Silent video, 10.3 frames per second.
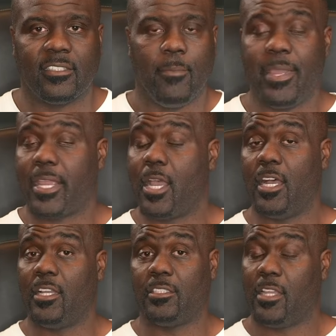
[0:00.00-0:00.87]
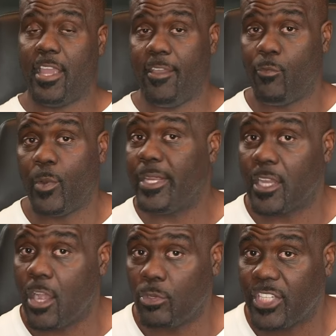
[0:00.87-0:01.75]
Because if we
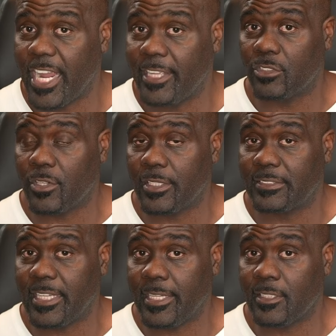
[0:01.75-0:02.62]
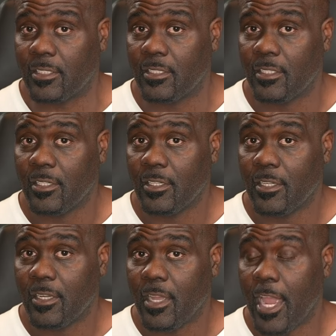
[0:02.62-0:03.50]
negotiate during the season
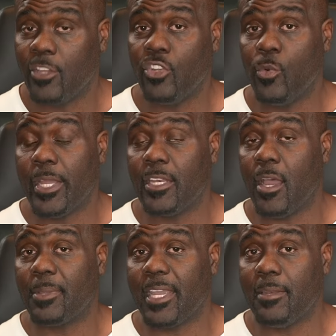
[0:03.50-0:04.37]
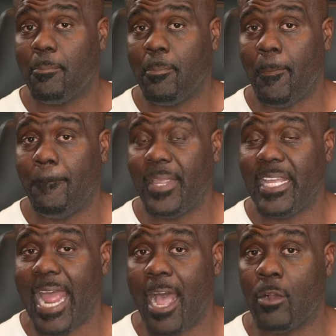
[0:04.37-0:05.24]
and you end up getting
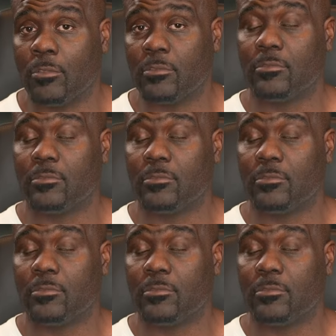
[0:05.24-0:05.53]
beat out,